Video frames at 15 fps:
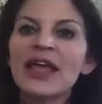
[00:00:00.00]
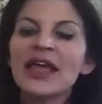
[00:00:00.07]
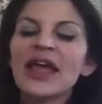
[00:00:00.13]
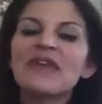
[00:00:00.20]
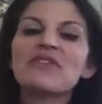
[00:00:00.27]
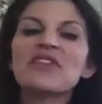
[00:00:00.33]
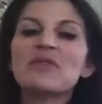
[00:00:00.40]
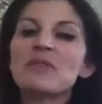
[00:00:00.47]

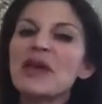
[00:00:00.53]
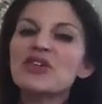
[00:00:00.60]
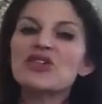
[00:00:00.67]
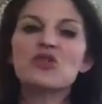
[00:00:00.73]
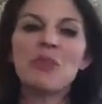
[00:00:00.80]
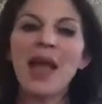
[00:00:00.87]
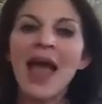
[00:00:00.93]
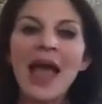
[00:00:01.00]
If this made
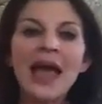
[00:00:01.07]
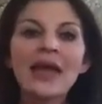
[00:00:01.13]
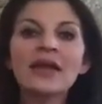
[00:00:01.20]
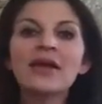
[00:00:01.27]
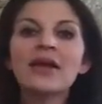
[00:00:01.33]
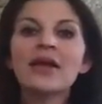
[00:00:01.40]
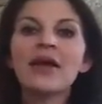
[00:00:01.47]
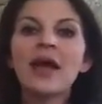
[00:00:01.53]
you
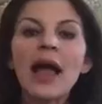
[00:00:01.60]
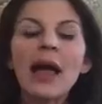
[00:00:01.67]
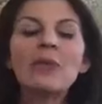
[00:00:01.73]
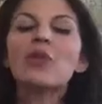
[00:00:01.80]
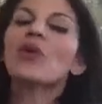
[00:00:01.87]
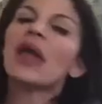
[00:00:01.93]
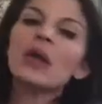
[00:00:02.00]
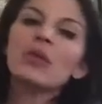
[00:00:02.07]
mad, I'm
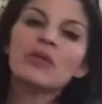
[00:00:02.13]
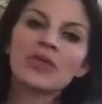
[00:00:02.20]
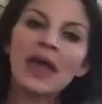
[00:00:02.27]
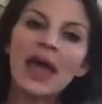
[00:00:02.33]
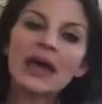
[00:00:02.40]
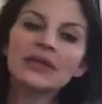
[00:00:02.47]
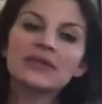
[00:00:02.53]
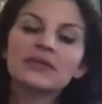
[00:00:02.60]
okay with
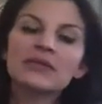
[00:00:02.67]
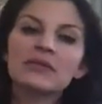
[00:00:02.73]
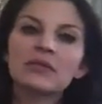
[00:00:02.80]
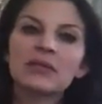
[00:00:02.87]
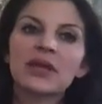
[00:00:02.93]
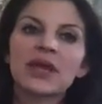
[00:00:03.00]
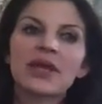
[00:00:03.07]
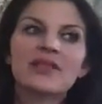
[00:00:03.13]
that,
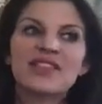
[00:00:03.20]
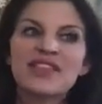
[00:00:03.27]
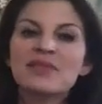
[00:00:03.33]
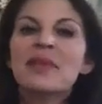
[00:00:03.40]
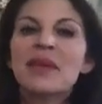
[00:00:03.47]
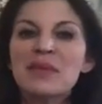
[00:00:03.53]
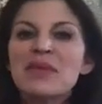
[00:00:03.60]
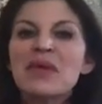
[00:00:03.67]
because this
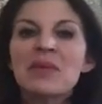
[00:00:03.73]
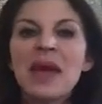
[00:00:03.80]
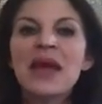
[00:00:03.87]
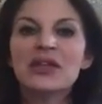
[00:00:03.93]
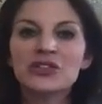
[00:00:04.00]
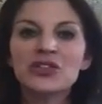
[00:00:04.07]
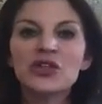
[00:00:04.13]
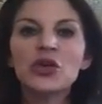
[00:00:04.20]
made me
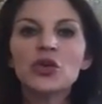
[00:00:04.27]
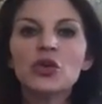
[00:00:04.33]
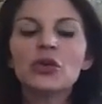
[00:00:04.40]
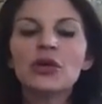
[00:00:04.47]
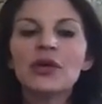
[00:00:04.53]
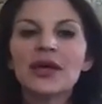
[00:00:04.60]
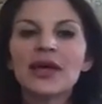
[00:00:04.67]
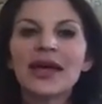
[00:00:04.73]
mad too,
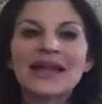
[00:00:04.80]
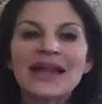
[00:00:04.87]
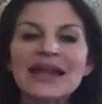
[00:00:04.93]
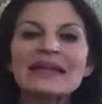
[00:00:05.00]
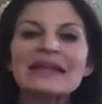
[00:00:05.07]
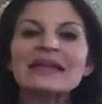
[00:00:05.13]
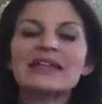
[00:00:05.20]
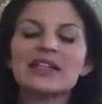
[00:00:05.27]
and I
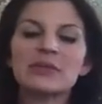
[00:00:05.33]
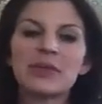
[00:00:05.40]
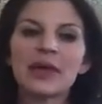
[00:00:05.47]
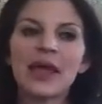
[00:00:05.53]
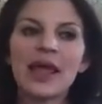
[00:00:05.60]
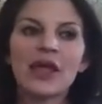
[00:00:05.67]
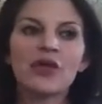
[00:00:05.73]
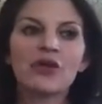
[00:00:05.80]
needed to
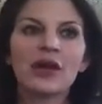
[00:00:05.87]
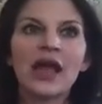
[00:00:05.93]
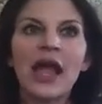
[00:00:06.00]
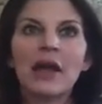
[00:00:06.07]
be angry.